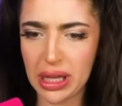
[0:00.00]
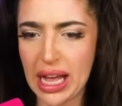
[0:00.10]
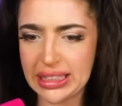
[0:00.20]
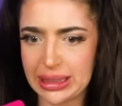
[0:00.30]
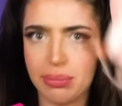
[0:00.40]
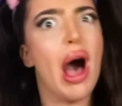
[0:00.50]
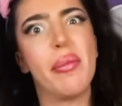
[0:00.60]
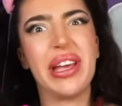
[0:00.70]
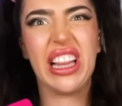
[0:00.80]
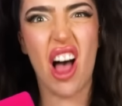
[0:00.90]
plus
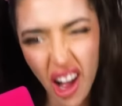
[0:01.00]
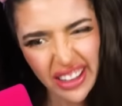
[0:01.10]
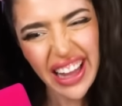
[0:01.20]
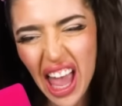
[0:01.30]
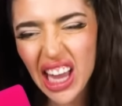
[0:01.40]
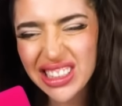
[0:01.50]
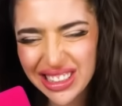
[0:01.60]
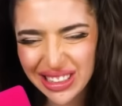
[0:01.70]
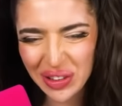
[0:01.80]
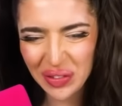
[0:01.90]
mommy long legs?
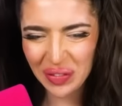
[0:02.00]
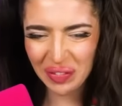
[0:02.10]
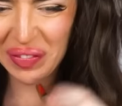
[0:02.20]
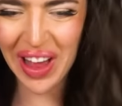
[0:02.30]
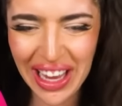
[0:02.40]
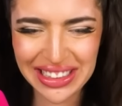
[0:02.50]
What?